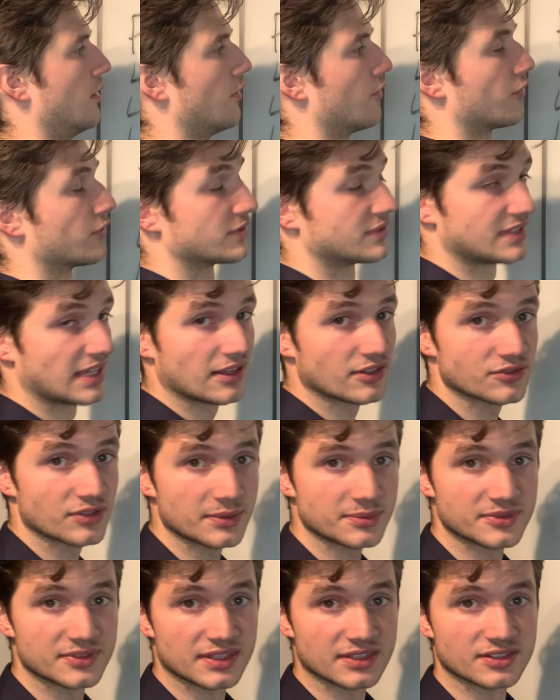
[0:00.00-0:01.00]
For sales
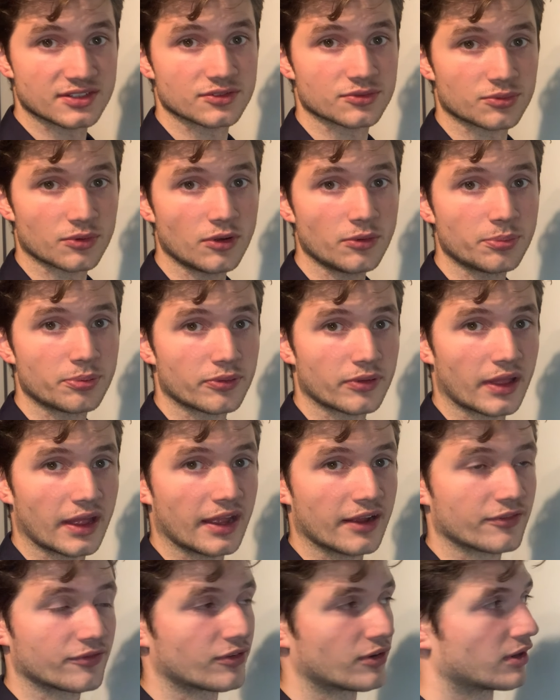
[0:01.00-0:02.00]
reps, this is role
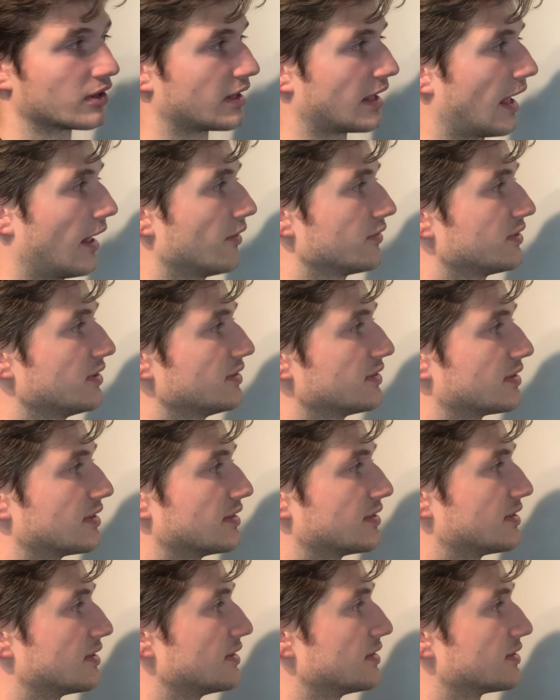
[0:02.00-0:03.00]
play. For accountants,
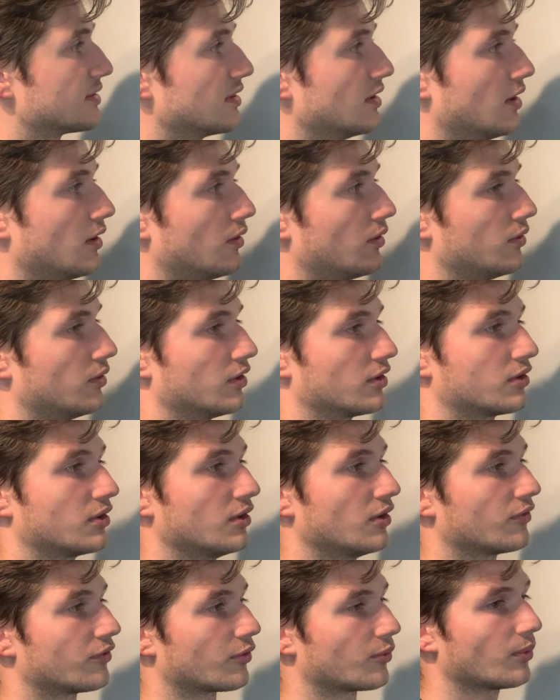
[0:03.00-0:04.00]
this is
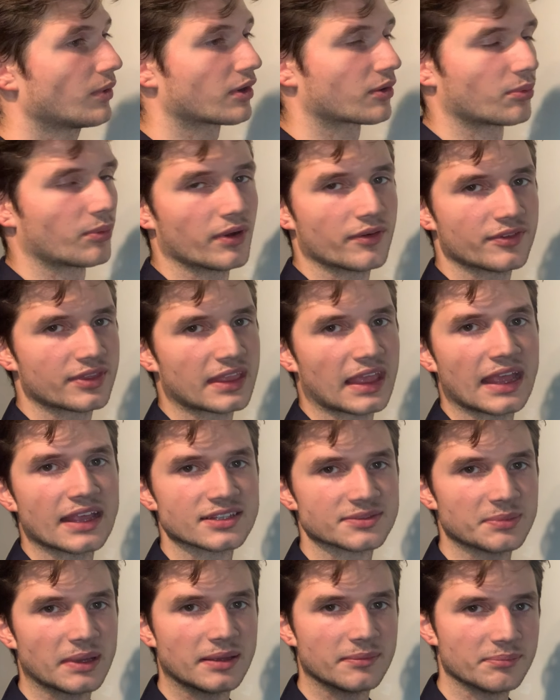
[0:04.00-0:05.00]
looking over work, whatever the
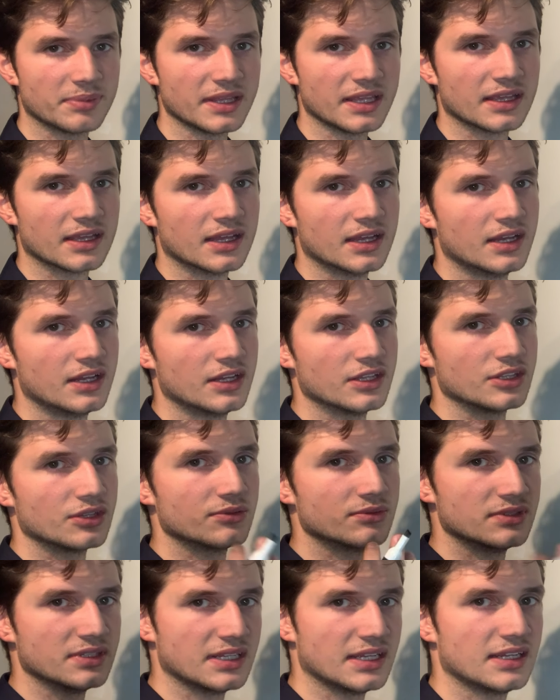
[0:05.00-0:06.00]
case may be. You
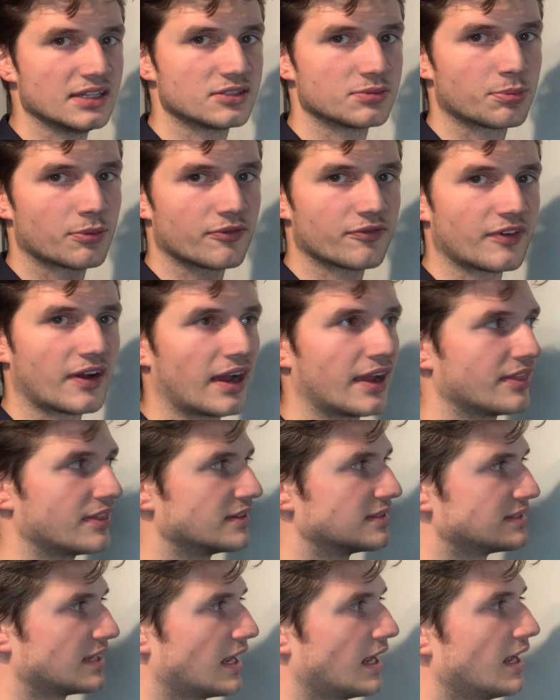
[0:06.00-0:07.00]
need to provide the
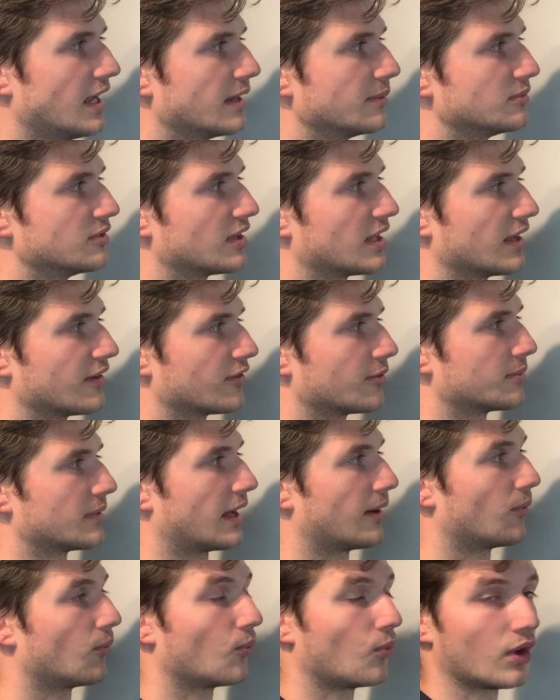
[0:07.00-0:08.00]
time to give them
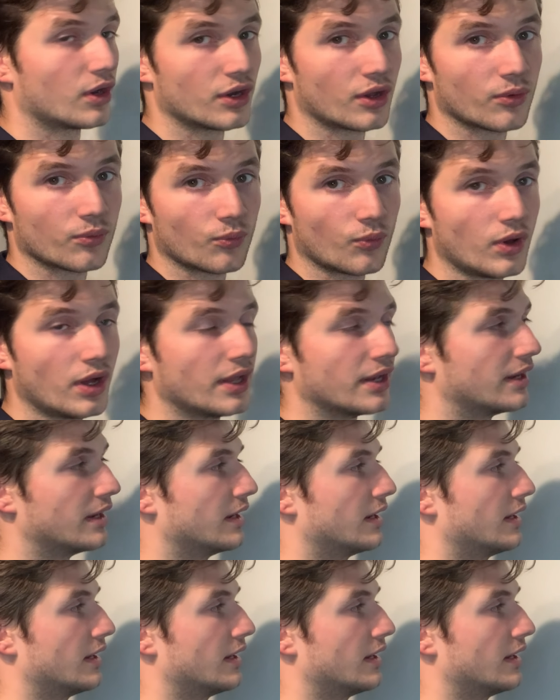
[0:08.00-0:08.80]
that one-on-one.